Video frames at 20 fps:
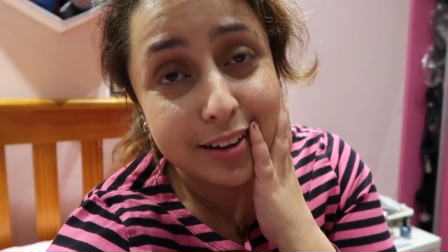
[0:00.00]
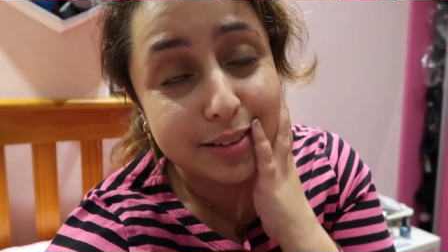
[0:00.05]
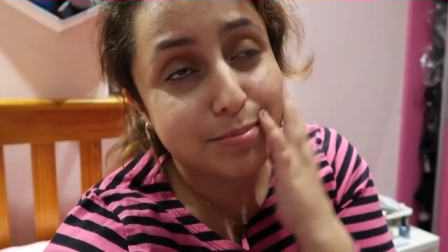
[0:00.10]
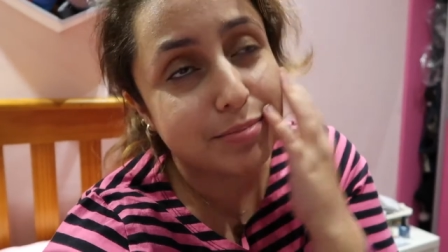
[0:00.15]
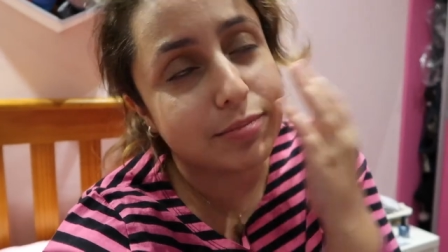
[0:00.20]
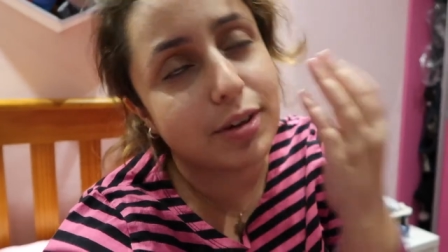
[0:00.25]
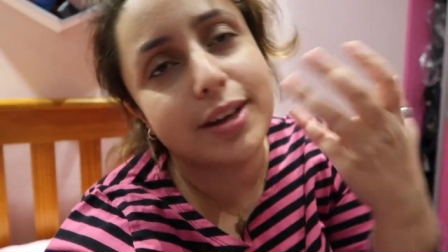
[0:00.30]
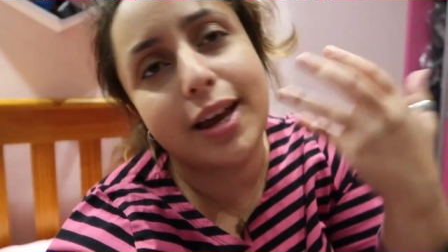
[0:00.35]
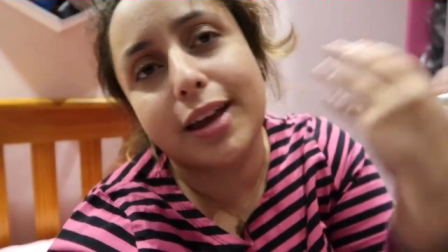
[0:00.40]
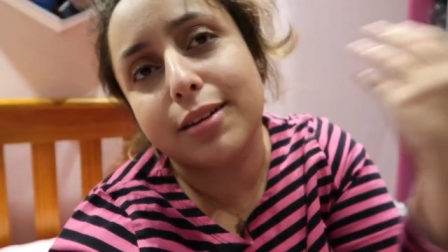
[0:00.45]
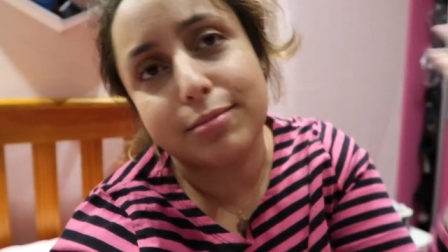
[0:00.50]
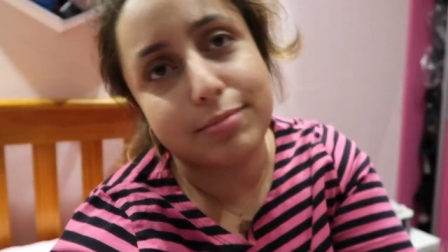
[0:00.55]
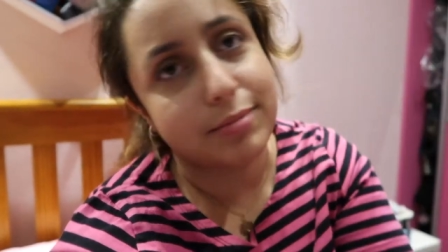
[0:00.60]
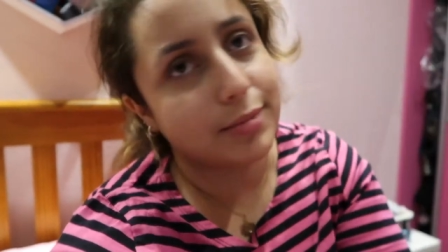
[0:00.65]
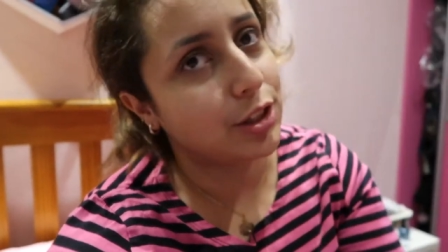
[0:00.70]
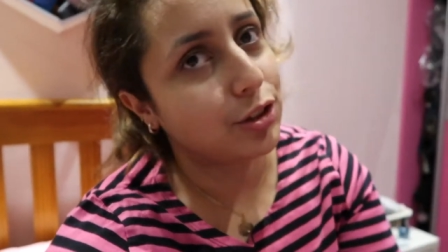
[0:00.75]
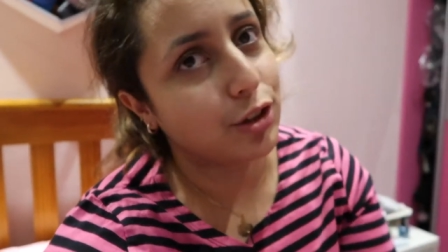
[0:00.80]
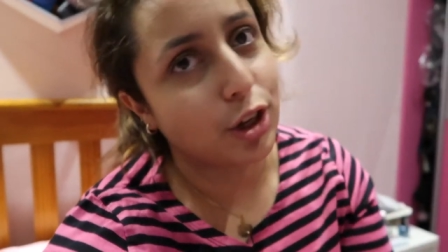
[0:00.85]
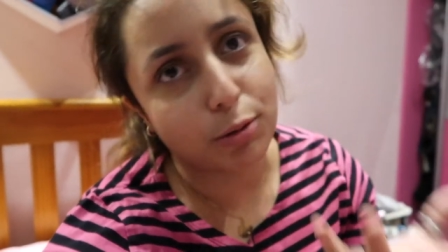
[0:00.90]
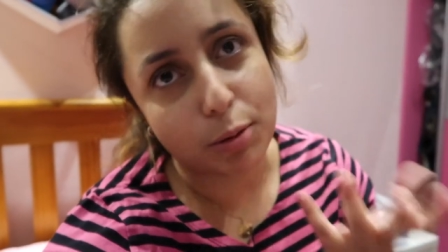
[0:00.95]
And again,
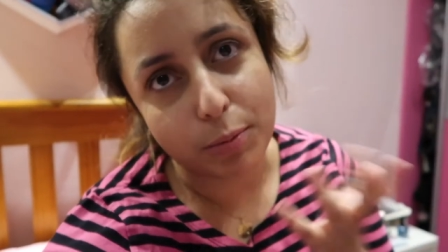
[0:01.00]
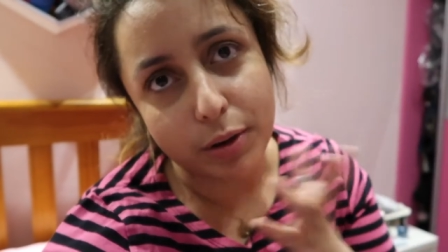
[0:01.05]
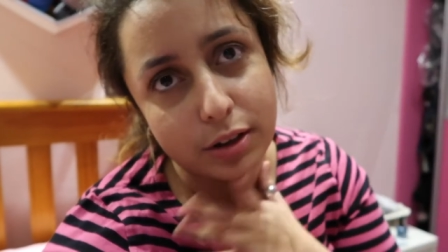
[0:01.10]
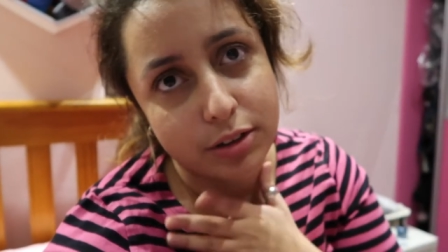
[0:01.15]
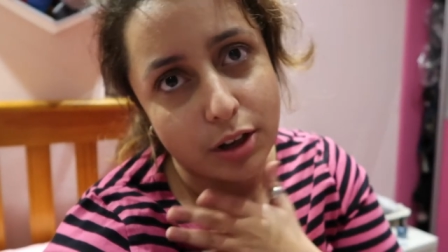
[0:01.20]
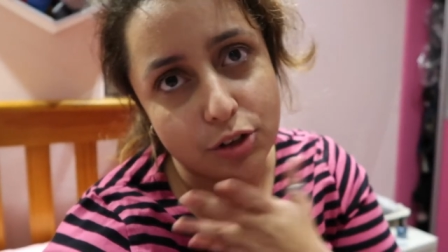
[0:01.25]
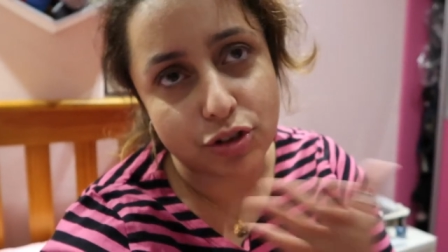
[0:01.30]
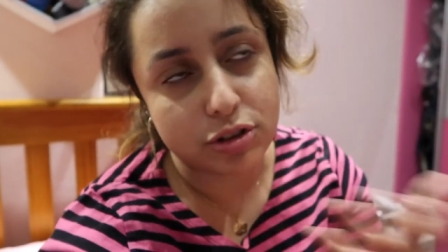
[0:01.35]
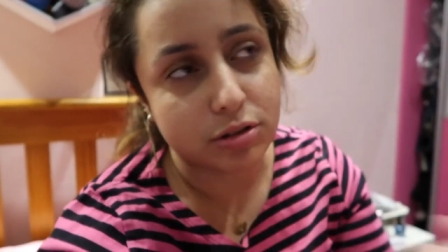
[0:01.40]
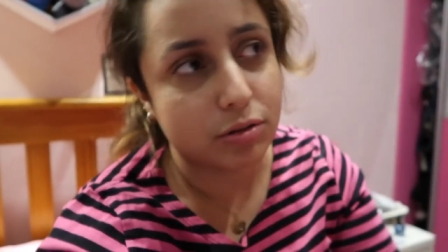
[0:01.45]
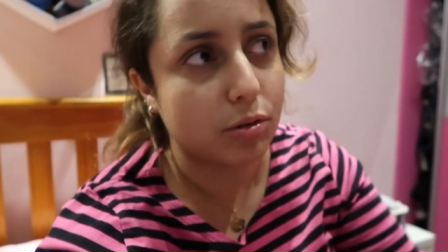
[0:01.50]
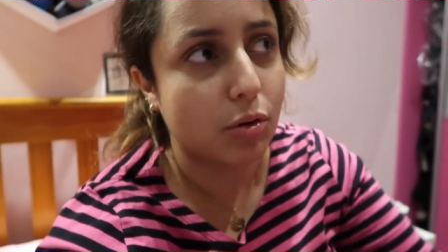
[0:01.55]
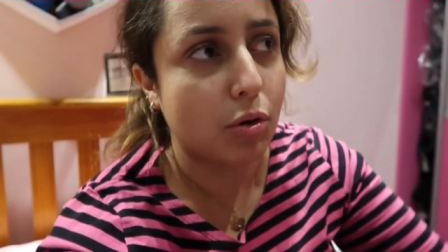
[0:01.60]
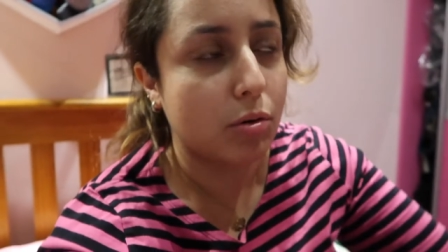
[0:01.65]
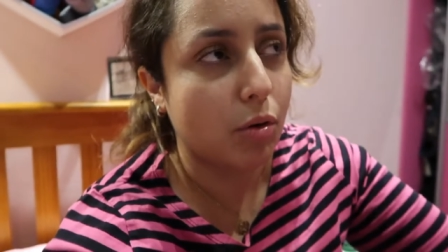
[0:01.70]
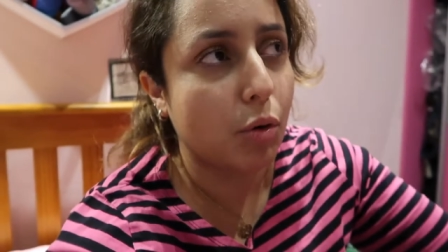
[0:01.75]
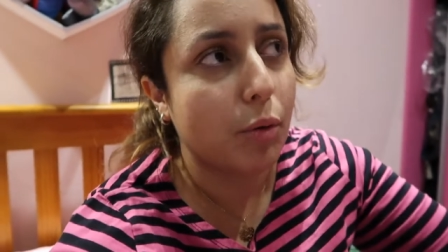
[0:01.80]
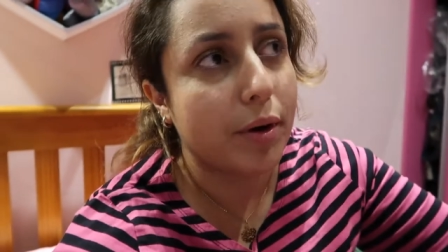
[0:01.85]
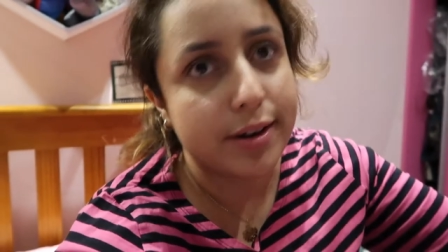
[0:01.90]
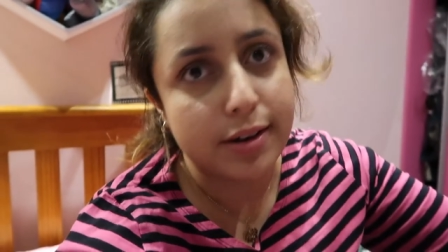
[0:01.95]
this could be because I just
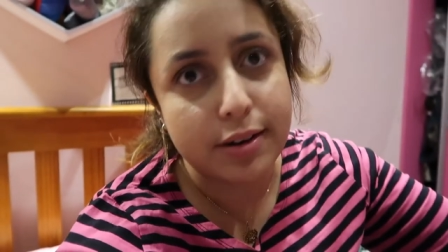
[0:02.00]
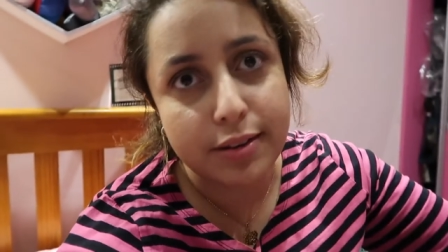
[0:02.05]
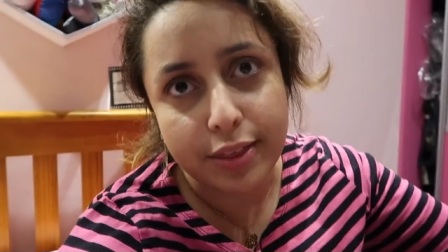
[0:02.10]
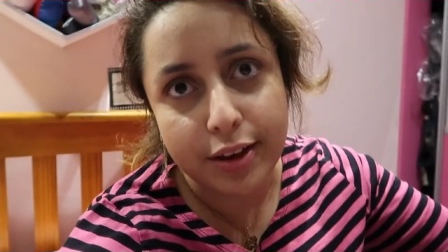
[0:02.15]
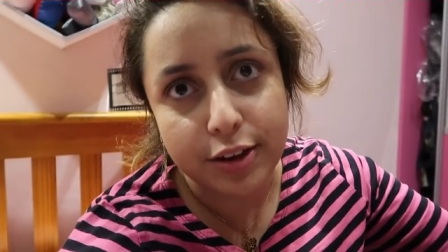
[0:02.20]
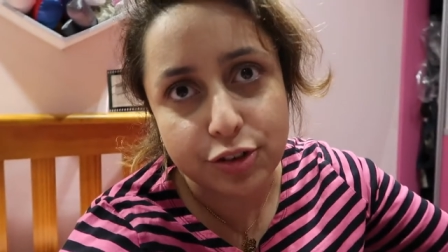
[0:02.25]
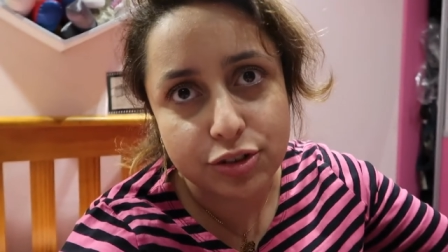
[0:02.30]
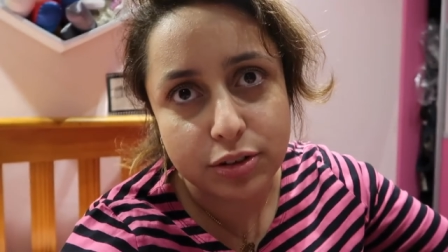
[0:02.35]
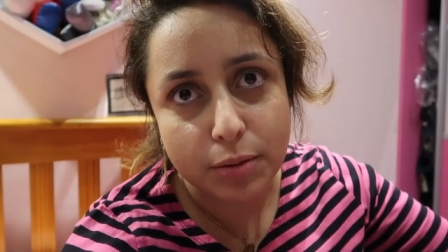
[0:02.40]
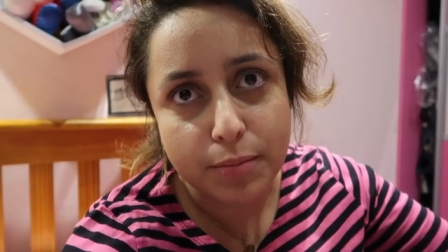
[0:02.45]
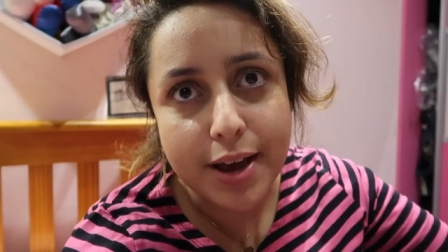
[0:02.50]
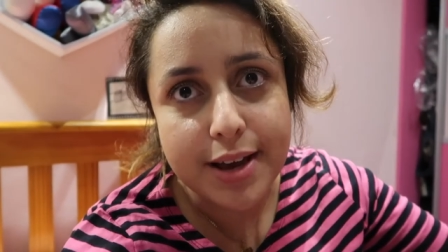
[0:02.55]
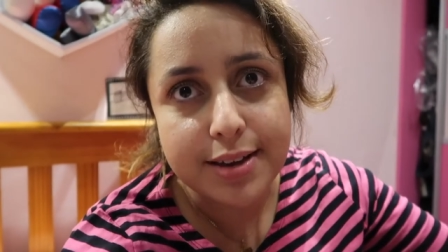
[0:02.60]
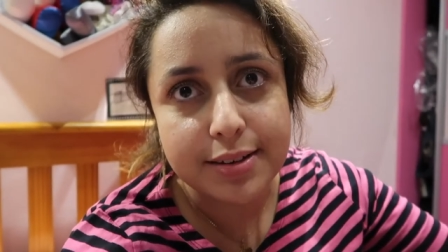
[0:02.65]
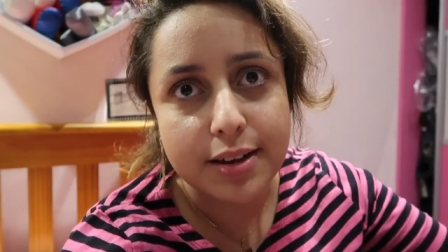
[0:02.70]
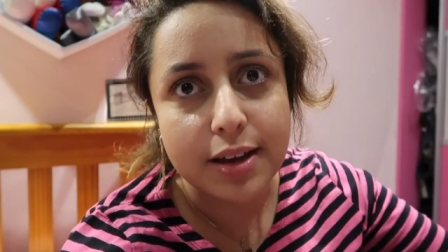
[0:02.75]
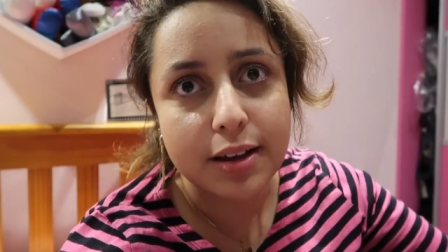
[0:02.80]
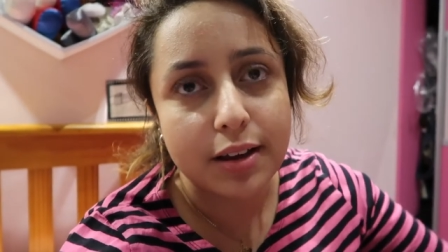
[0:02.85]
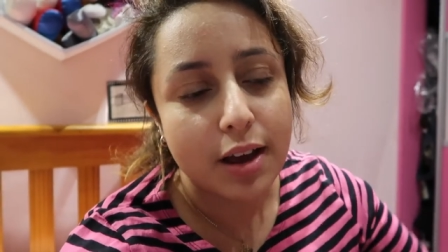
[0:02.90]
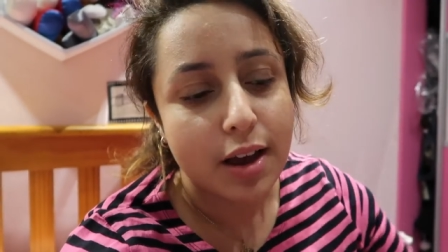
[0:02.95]
already think she's
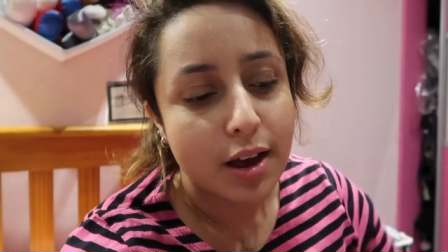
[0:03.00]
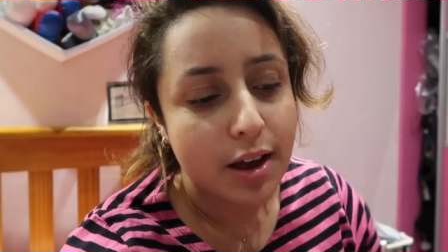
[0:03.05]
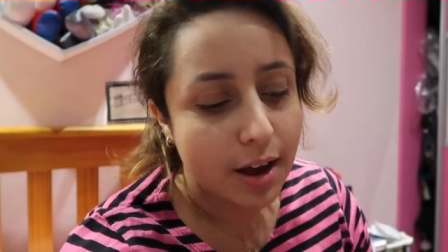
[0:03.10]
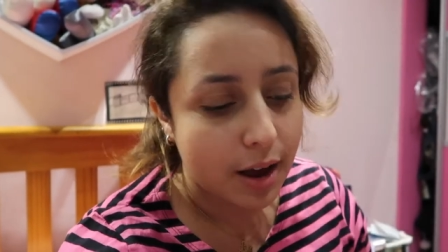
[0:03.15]
amazing,